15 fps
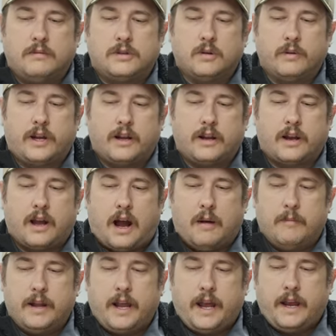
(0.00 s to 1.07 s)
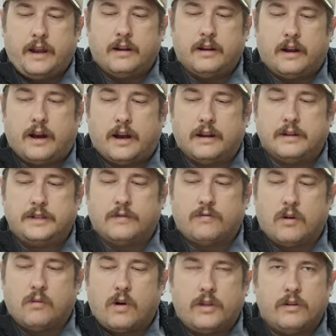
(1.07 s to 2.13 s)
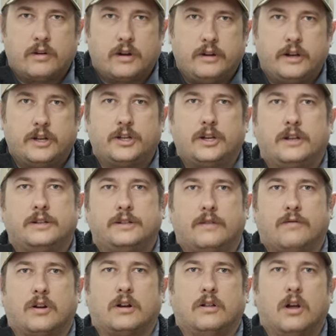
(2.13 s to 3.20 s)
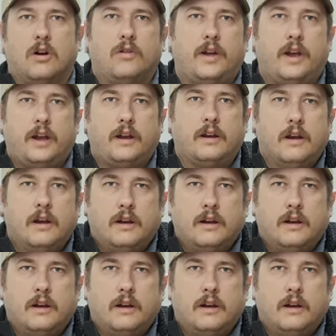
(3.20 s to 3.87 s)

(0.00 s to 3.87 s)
So we can accommodate different weather conditions, different clothing.